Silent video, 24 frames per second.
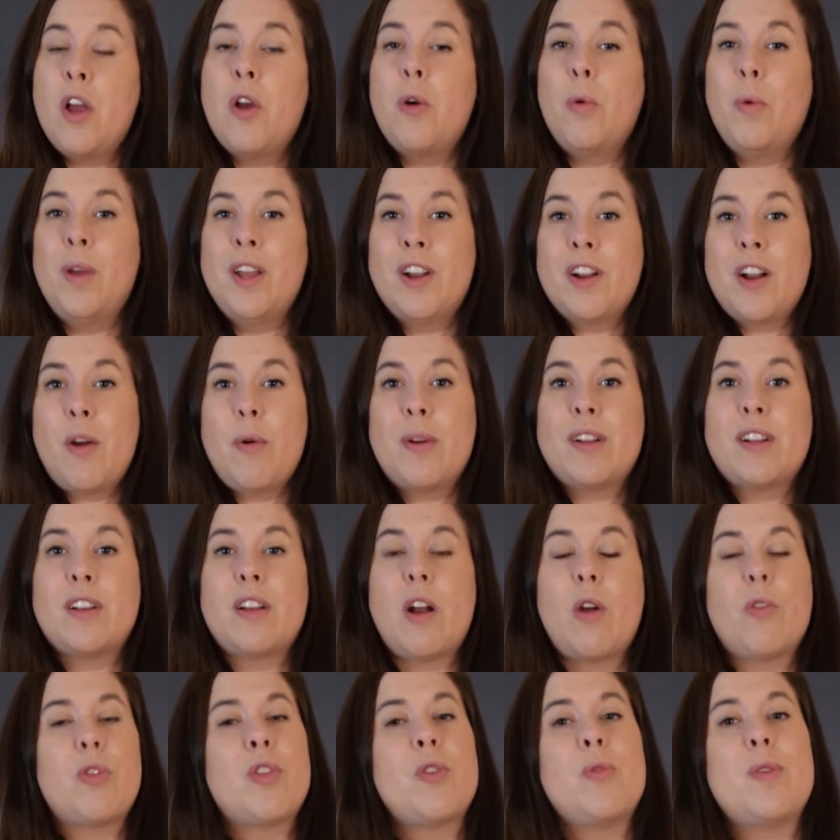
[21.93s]
We are going to
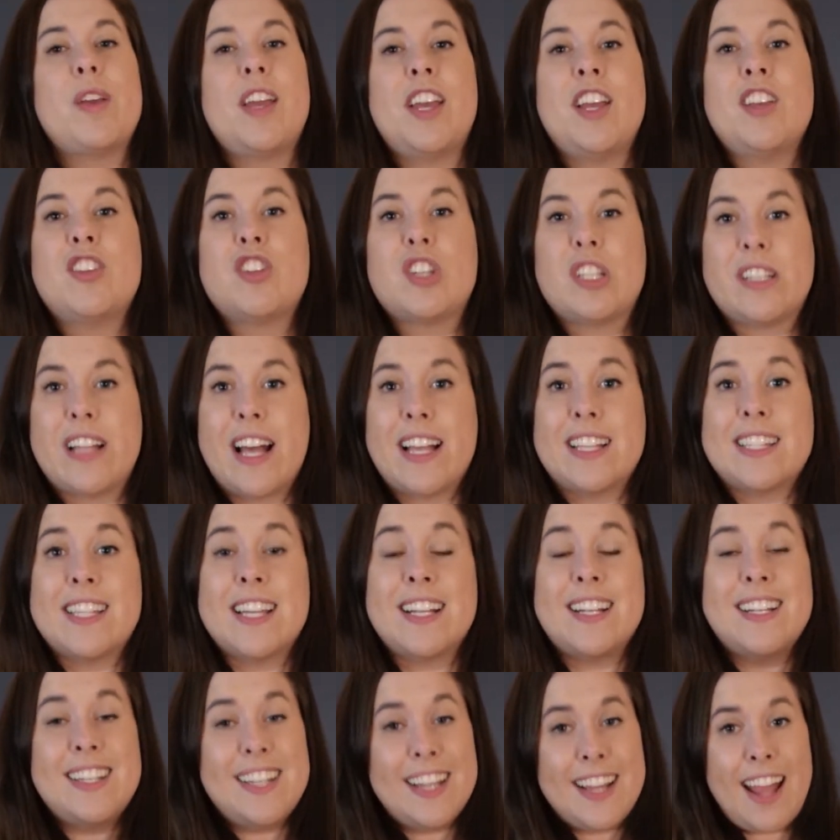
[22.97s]
go through each
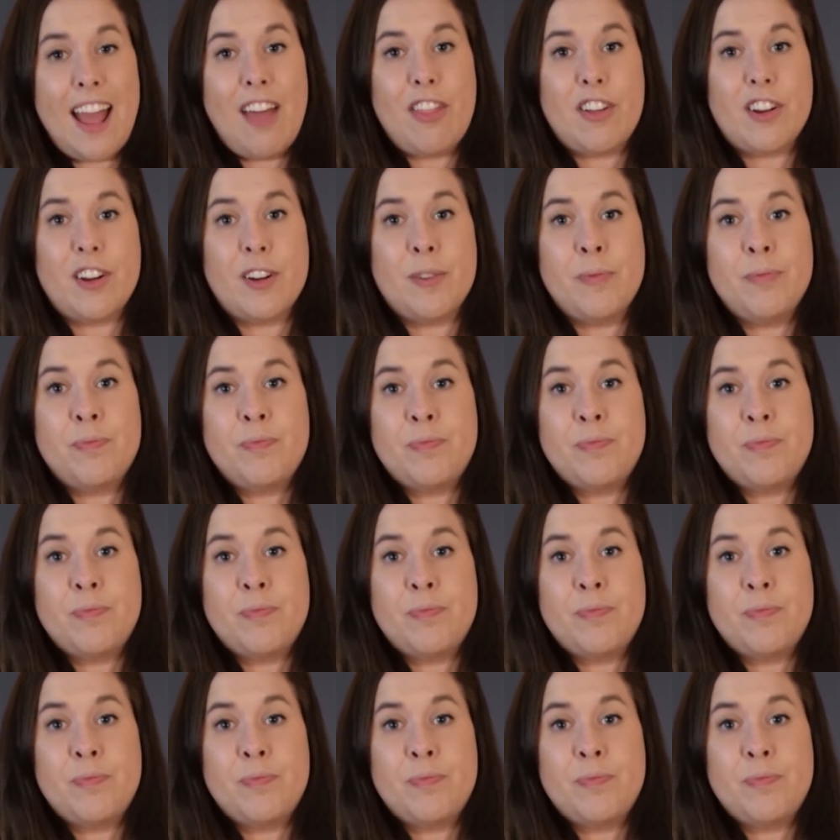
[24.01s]
lesson together.